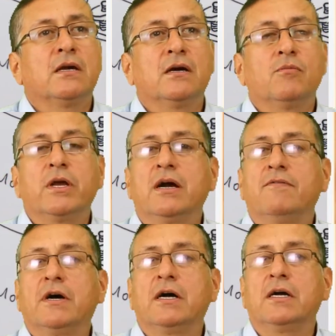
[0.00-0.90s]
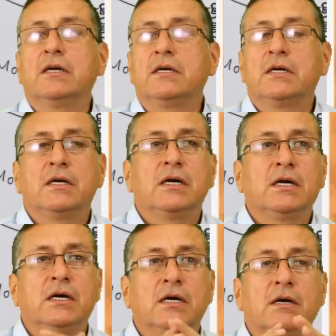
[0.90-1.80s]
uh, we have uh,
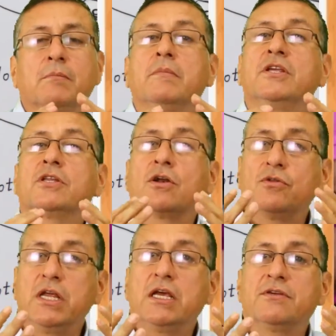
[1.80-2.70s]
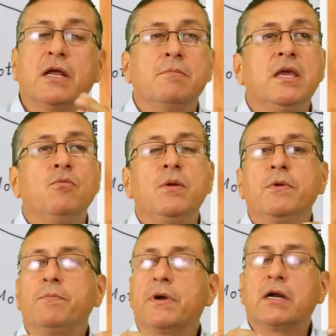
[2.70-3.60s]
uh, Mister Rodriguez and me, we
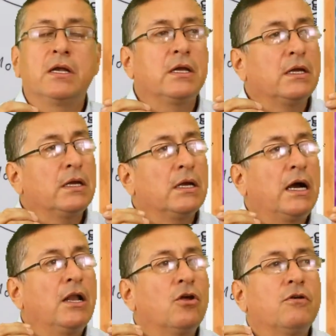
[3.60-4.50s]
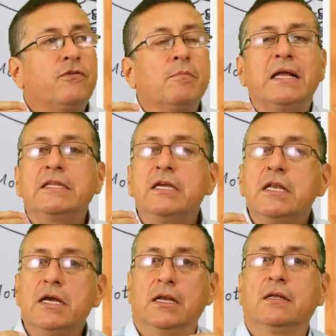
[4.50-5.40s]
prepare a lot of uh,
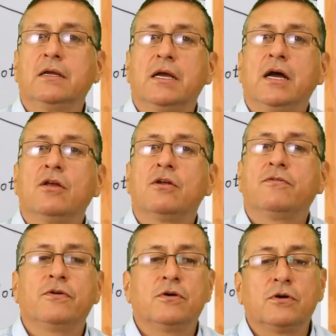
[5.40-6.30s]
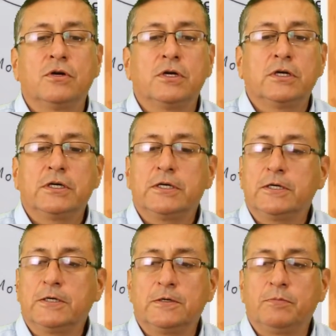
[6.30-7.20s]
material, a lot of uh,
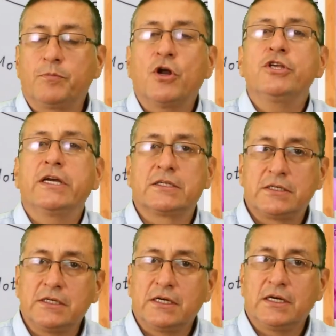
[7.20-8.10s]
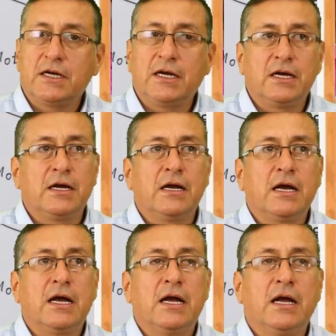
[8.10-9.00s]
uh, projects, uh,
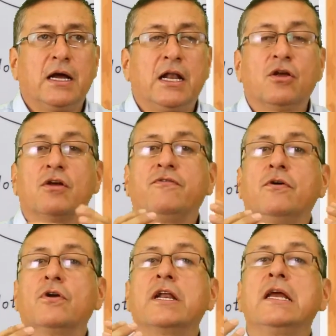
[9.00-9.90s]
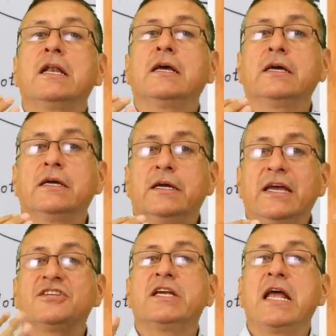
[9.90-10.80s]
uh, a lot of uh, real
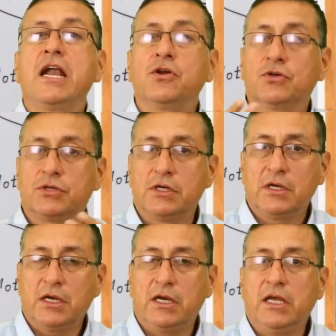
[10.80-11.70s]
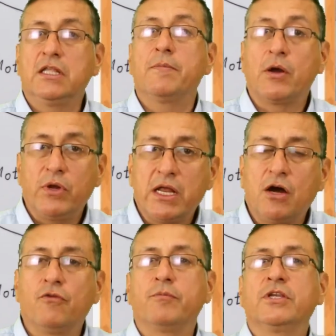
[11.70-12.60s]
uh, scenarios. Uh, in the marina
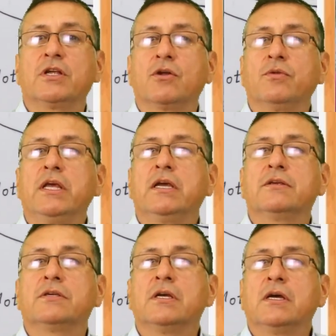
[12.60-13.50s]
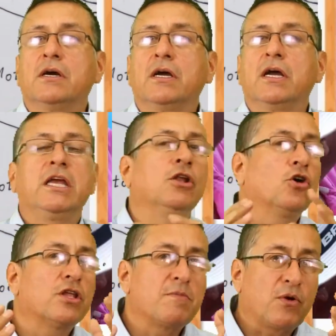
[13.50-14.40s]
of Mister Rodriguez, uh, in
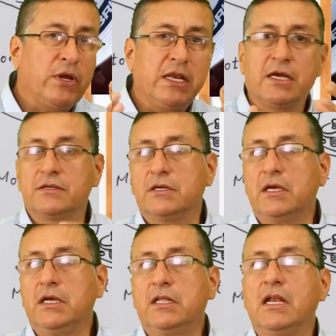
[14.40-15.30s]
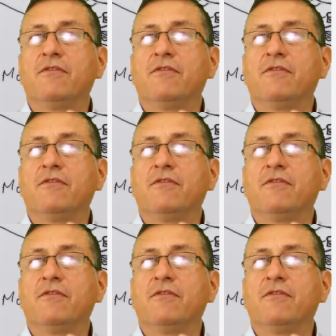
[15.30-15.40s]
other marinas, in the